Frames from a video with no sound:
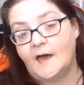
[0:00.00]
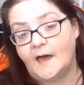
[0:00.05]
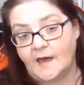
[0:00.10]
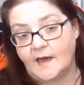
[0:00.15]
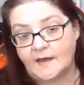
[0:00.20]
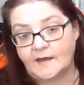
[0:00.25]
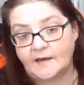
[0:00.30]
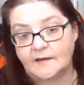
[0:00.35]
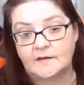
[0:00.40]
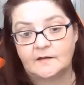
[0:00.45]

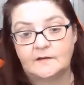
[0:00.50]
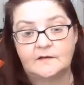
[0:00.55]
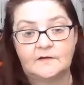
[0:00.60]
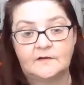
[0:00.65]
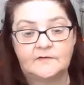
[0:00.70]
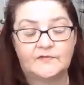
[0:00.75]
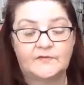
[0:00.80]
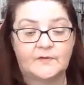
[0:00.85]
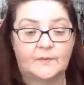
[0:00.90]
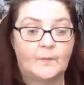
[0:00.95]
add
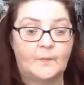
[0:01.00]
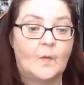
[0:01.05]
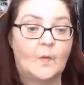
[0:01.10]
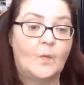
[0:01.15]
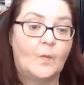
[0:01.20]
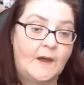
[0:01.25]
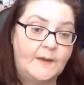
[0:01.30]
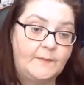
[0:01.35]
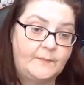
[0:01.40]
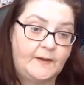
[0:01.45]
some
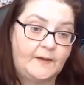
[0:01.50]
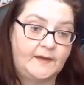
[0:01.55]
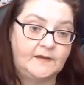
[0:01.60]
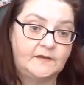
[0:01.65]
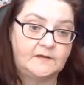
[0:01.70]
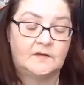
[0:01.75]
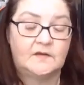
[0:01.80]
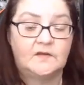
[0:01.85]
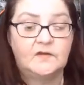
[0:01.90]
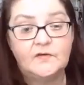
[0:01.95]
white
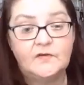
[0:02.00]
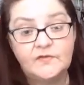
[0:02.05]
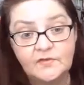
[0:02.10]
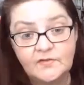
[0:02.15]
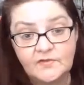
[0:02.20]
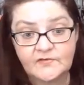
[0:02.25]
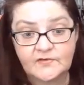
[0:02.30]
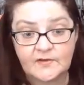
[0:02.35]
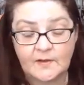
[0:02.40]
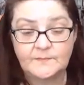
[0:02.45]
paint using
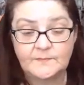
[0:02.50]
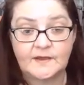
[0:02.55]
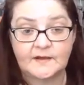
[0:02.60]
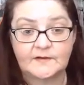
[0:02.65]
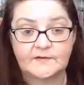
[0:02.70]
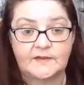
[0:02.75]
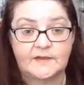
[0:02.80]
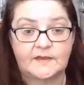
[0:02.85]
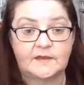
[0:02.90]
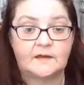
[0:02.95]
the same
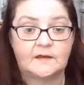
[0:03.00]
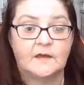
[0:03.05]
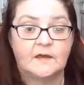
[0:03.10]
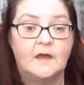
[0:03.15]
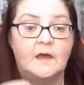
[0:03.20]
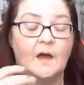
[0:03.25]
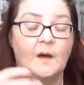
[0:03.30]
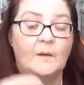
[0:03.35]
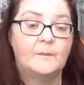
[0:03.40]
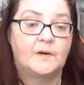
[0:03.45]
technique,
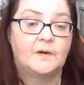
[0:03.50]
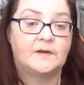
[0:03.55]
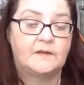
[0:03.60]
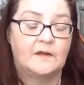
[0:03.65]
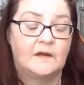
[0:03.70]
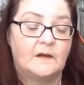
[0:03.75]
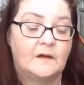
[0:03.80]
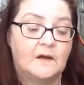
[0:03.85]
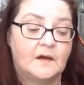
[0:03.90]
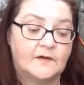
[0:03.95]
but
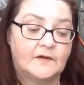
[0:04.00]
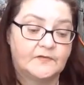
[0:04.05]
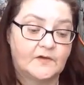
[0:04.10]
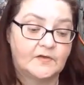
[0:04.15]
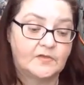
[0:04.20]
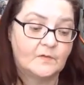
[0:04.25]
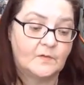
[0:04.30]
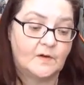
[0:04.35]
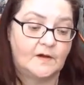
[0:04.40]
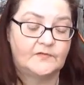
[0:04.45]
because
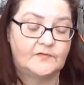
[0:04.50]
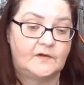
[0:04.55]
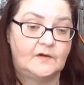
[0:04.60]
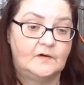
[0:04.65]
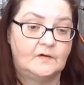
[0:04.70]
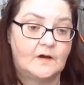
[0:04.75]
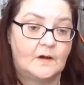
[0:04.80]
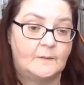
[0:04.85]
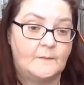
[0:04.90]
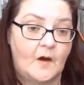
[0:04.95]
otherwise
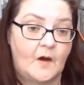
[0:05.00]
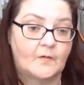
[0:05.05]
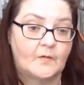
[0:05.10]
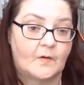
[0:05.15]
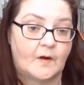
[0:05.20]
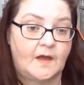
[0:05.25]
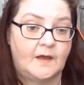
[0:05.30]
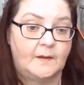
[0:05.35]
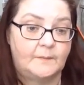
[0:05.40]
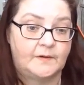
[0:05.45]
it'll come out
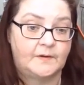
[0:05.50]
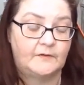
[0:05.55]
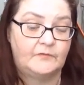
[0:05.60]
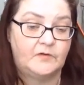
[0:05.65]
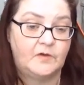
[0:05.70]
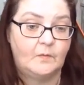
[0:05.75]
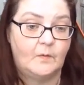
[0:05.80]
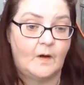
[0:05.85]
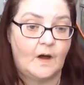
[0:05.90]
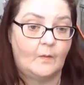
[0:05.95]
gray. But if
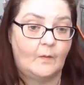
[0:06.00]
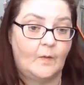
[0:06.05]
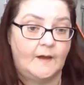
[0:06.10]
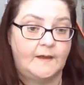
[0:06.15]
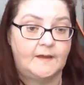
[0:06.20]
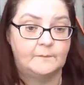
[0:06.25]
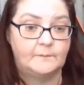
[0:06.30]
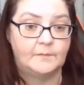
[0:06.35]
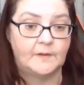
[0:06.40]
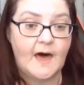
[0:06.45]
you want
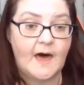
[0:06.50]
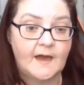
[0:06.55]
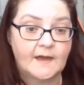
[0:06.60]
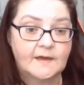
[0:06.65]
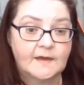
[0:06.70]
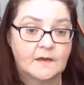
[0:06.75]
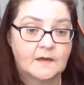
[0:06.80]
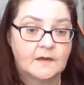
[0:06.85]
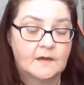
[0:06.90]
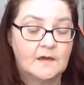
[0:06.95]
white and black